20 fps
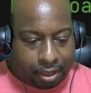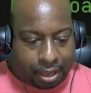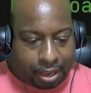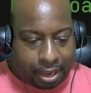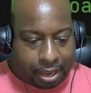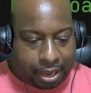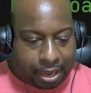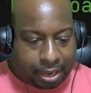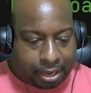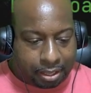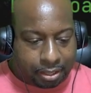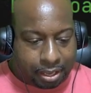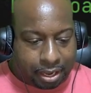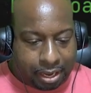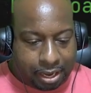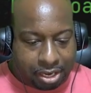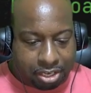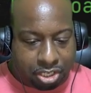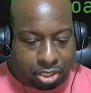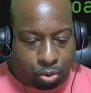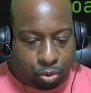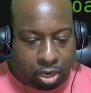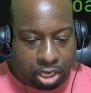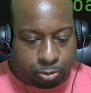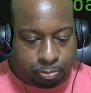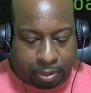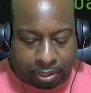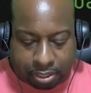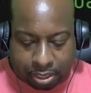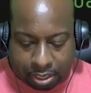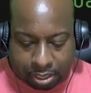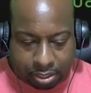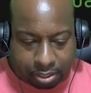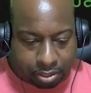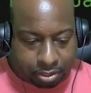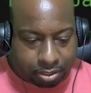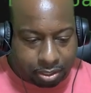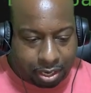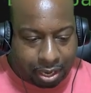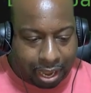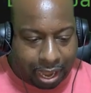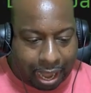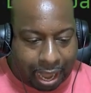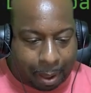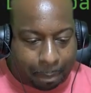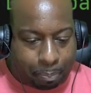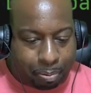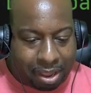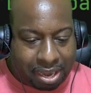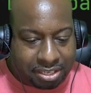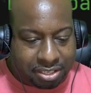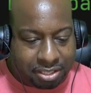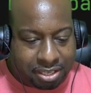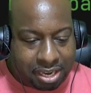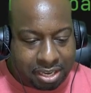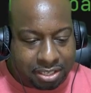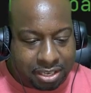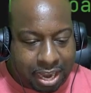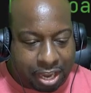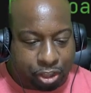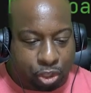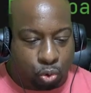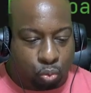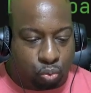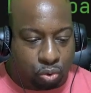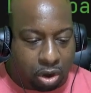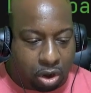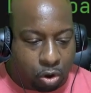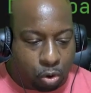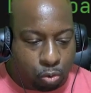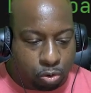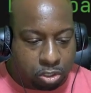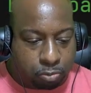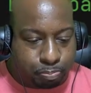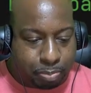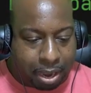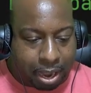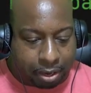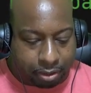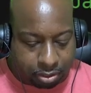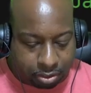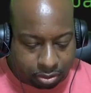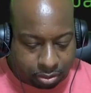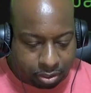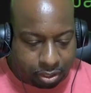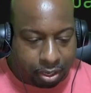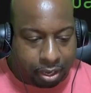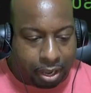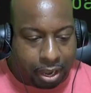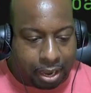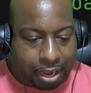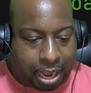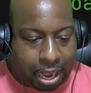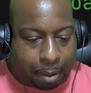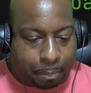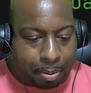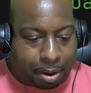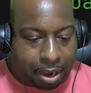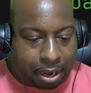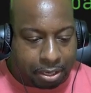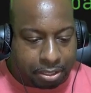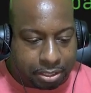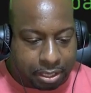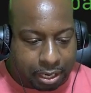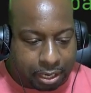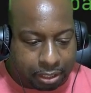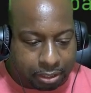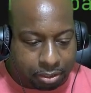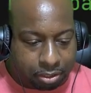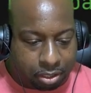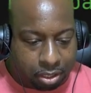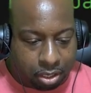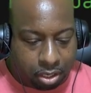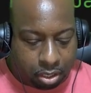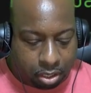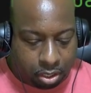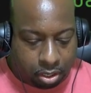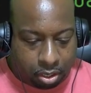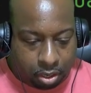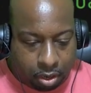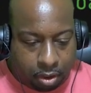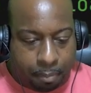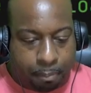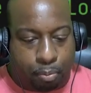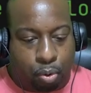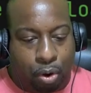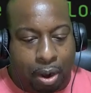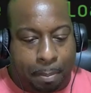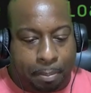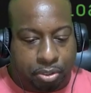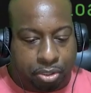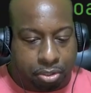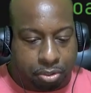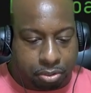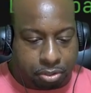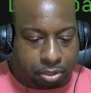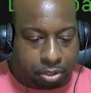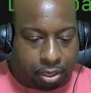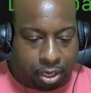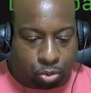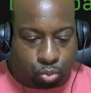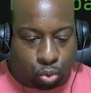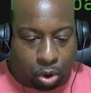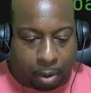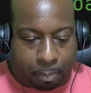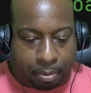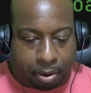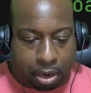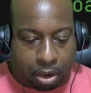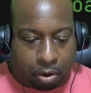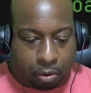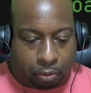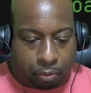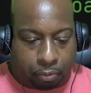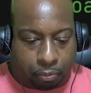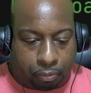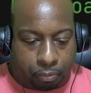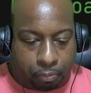And the issue is because I placed this at the wrong spot, and I apologize. Parameters is where I belong.